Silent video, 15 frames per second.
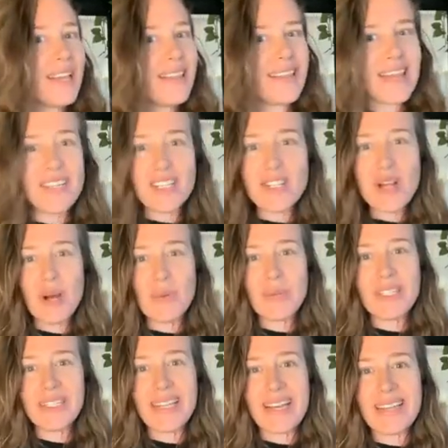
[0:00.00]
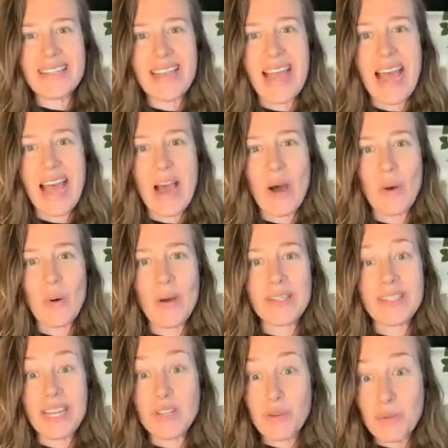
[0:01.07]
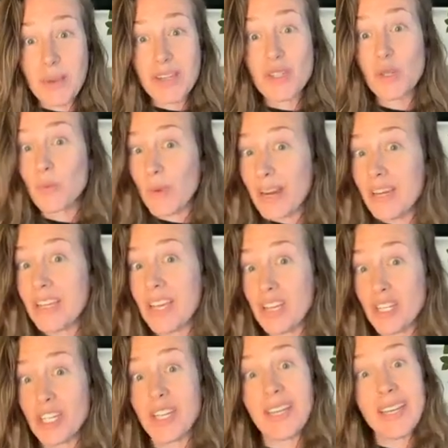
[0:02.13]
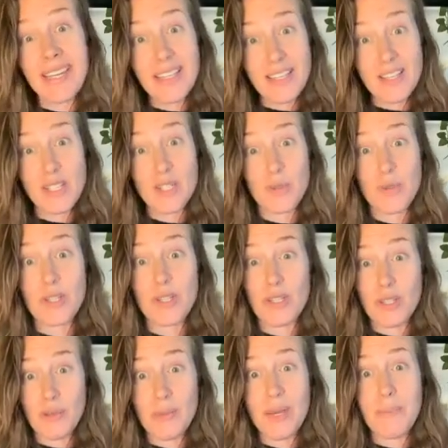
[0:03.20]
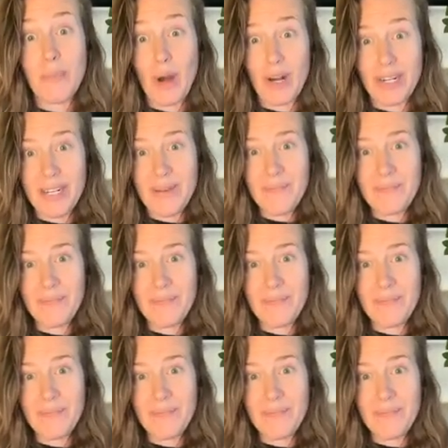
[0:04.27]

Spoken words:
they did not realize how detrimental radiation is to the human body.